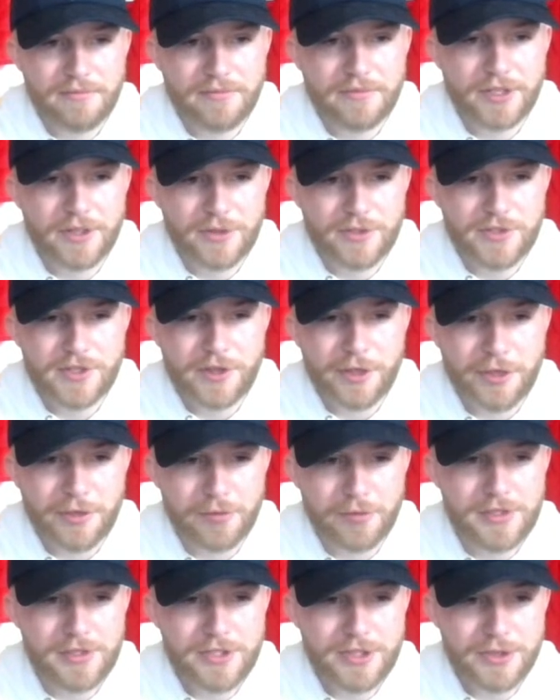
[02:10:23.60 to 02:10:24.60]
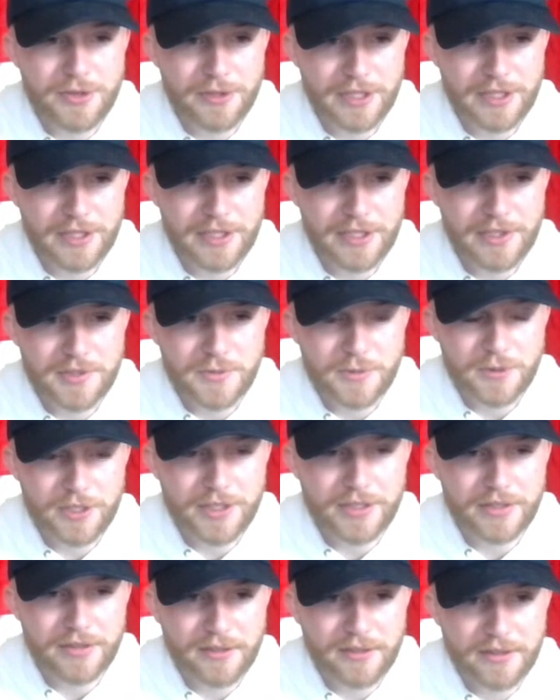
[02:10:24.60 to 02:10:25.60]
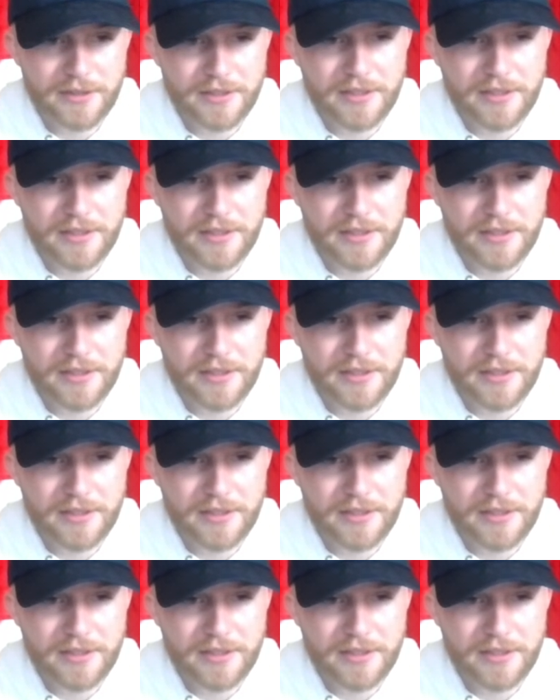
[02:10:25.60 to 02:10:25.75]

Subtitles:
it was a 3-2 Indians win.